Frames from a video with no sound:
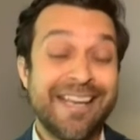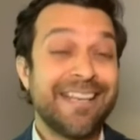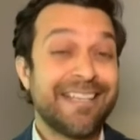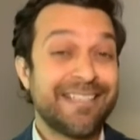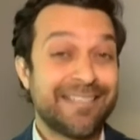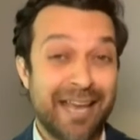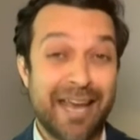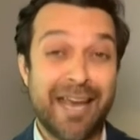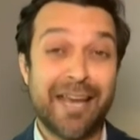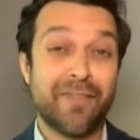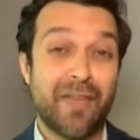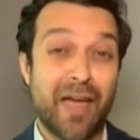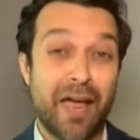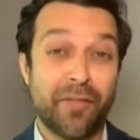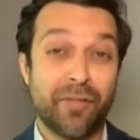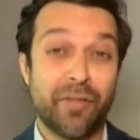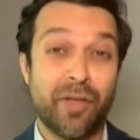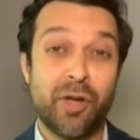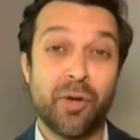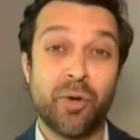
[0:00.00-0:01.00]
Saying
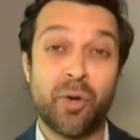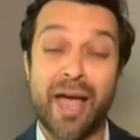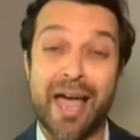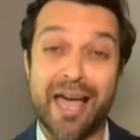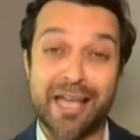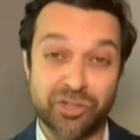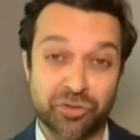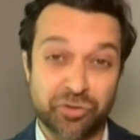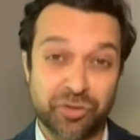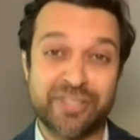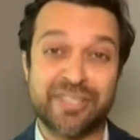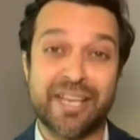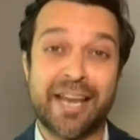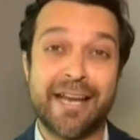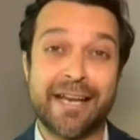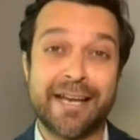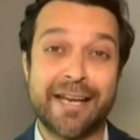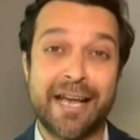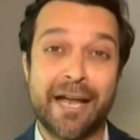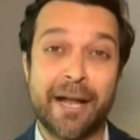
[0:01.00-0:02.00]
that, though,
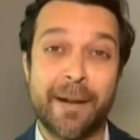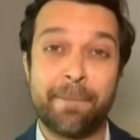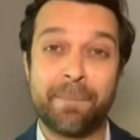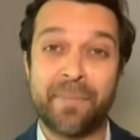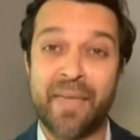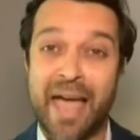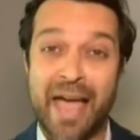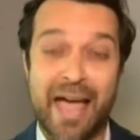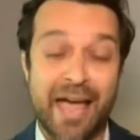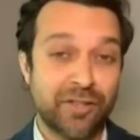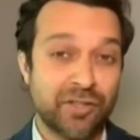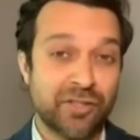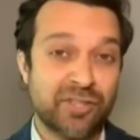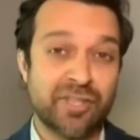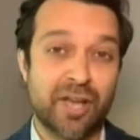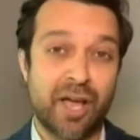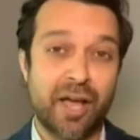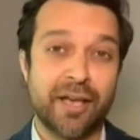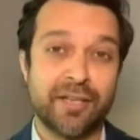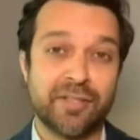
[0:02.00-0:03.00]
AstraZeneca and
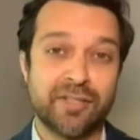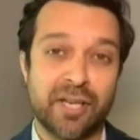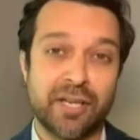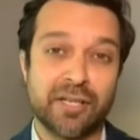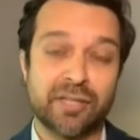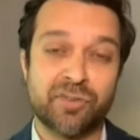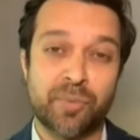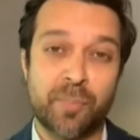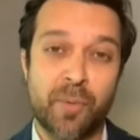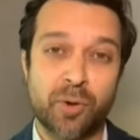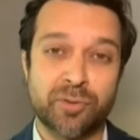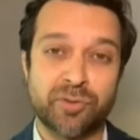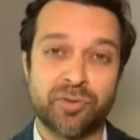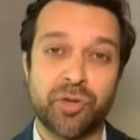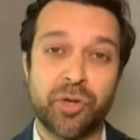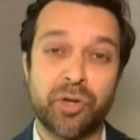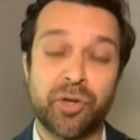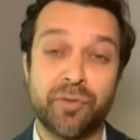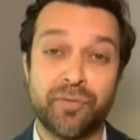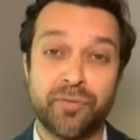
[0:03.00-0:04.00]
scientists from Oxford
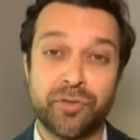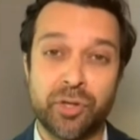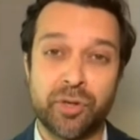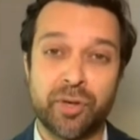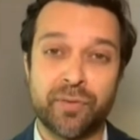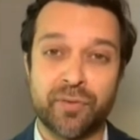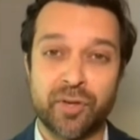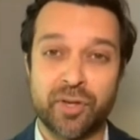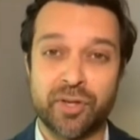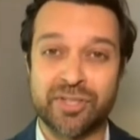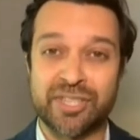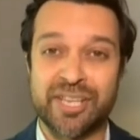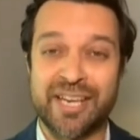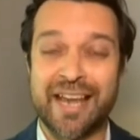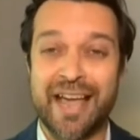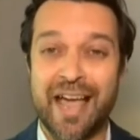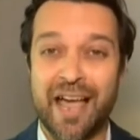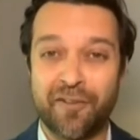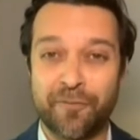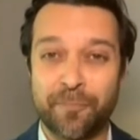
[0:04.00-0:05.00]
University
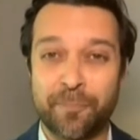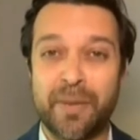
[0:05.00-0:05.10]
have